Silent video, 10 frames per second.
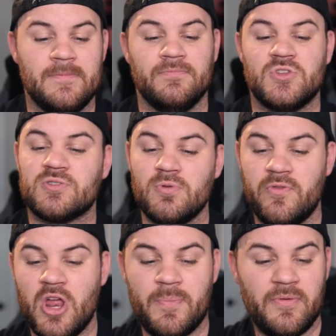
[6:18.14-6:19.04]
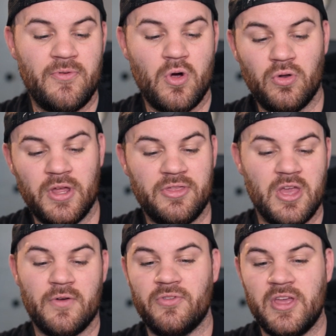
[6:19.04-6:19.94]
Just moving up in focal length
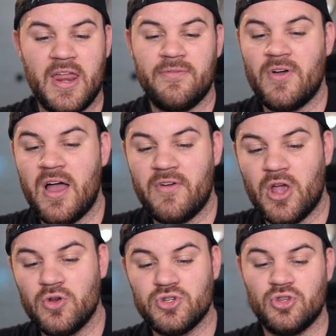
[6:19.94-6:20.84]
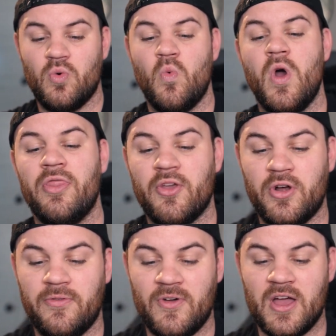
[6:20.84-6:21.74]
here from the 85, I go to the
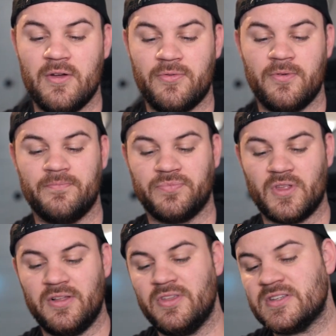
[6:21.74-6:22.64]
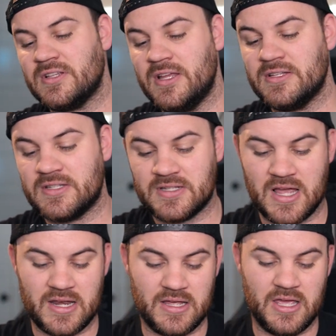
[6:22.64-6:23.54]
135. This lens is
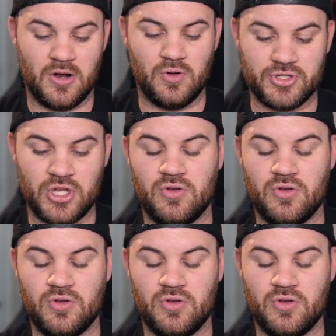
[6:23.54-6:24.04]
it holds a